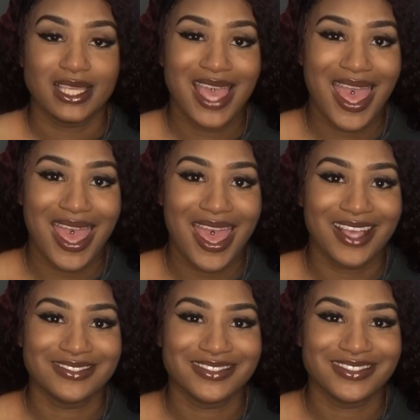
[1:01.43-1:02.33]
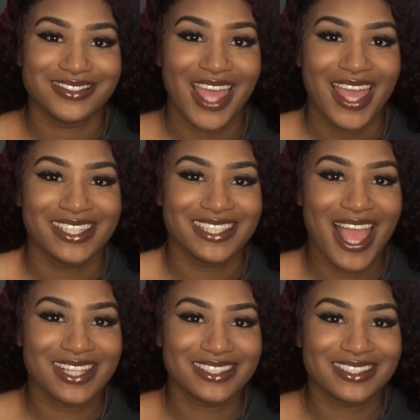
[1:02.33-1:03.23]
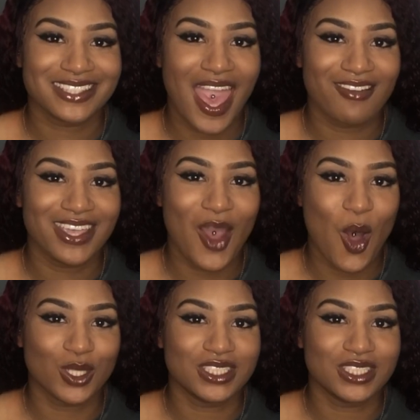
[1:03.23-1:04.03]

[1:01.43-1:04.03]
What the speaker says: Yeah, let's carry on.